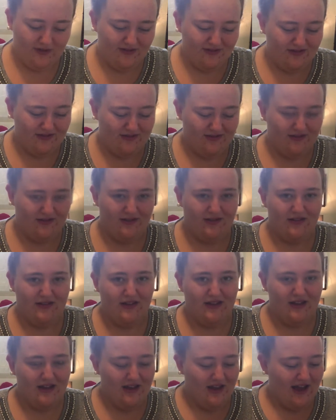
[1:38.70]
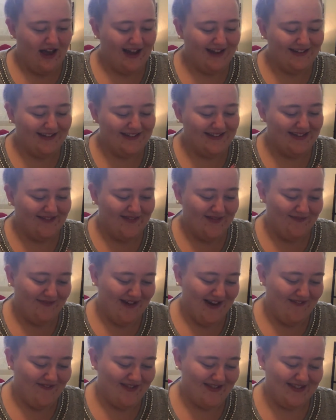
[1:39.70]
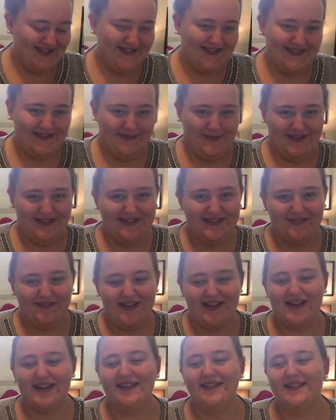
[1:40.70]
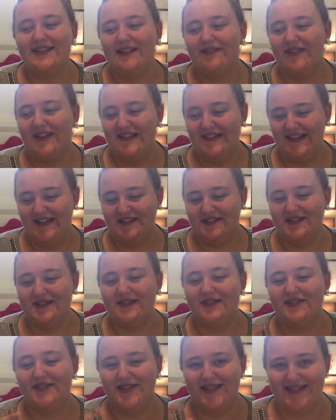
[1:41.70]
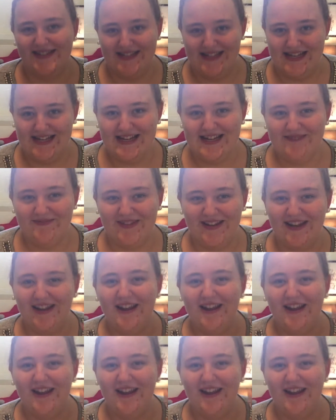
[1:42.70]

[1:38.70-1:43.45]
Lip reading: Oh. I'm not saying my primers are so expensive. Like, I haven't seen foundations because you see it, but